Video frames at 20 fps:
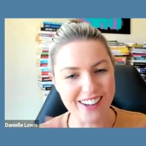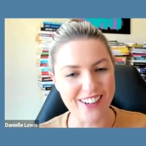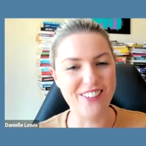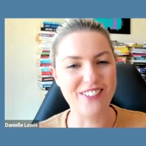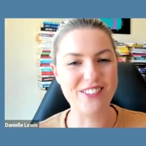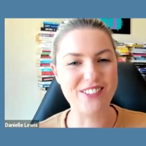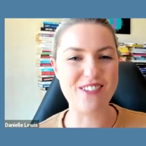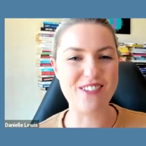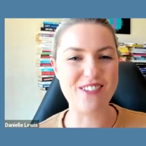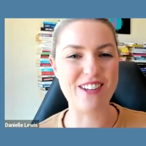of
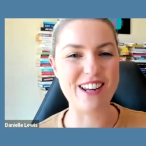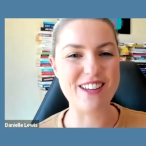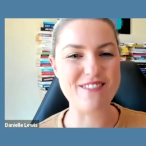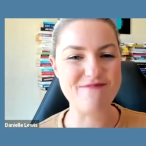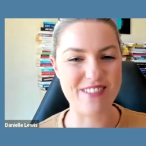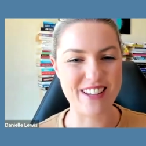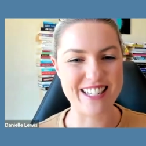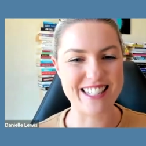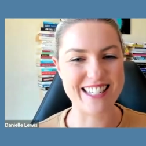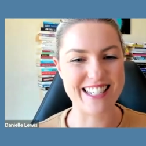women in
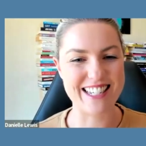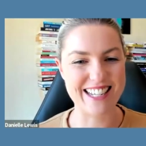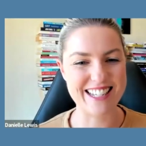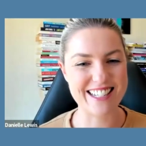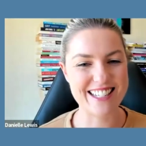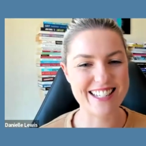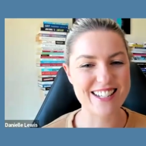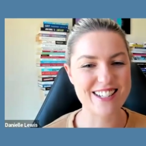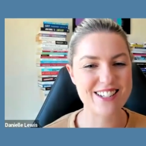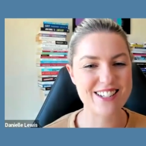
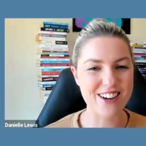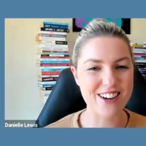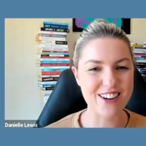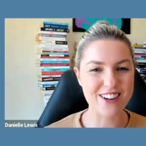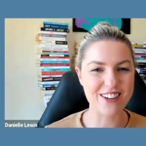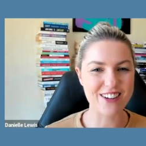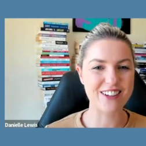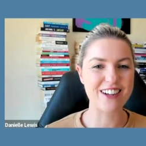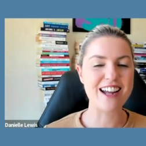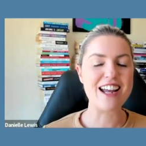business.
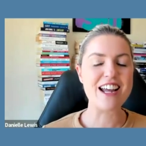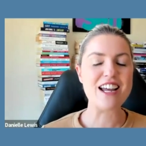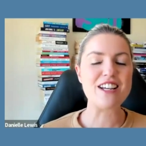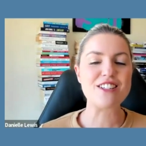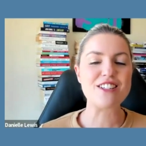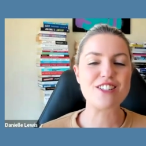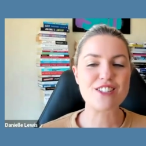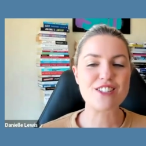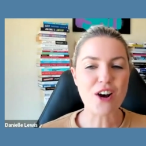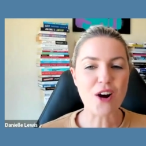So,
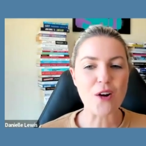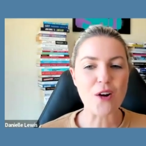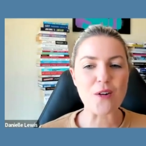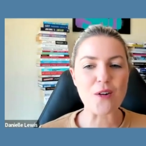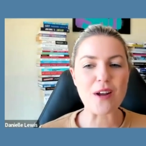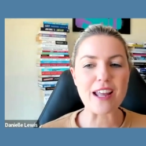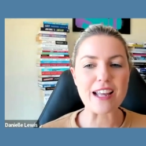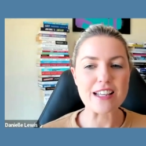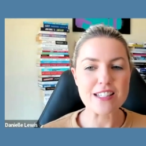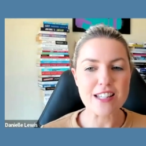so
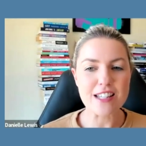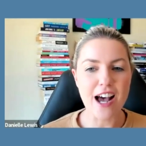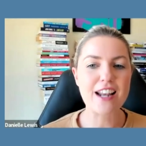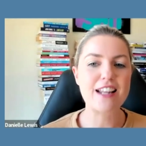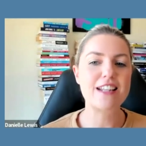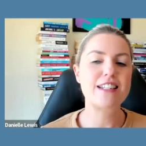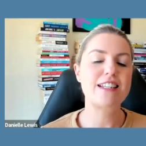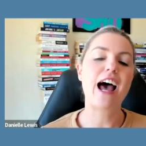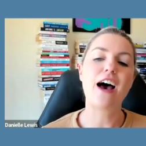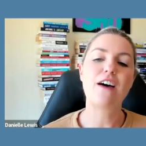excited
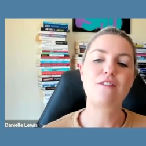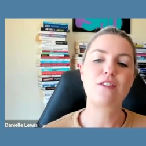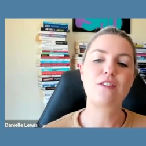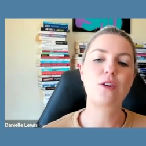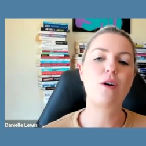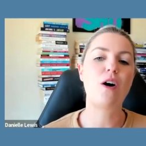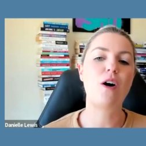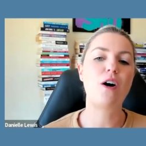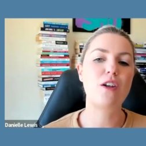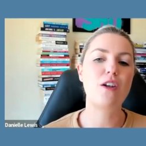to have you
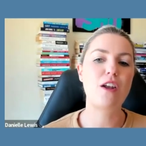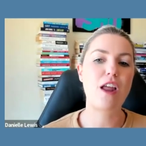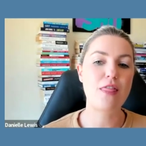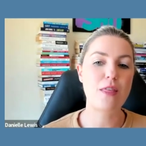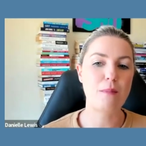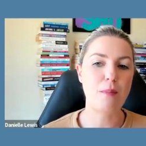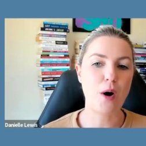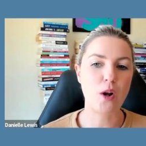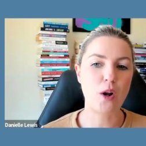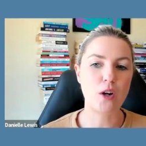on the
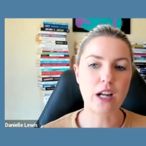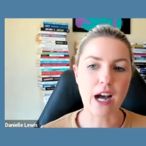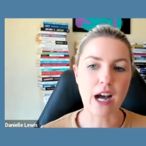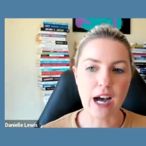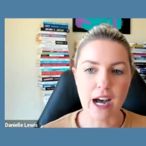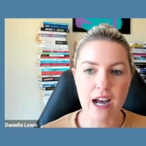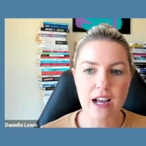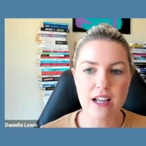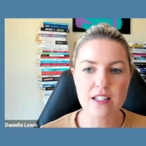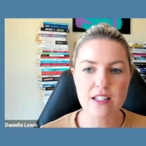
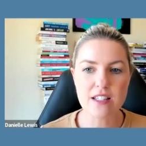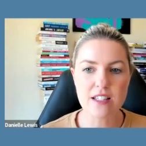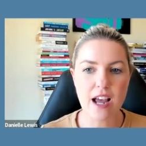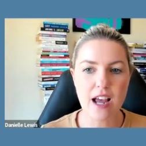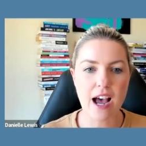podcast.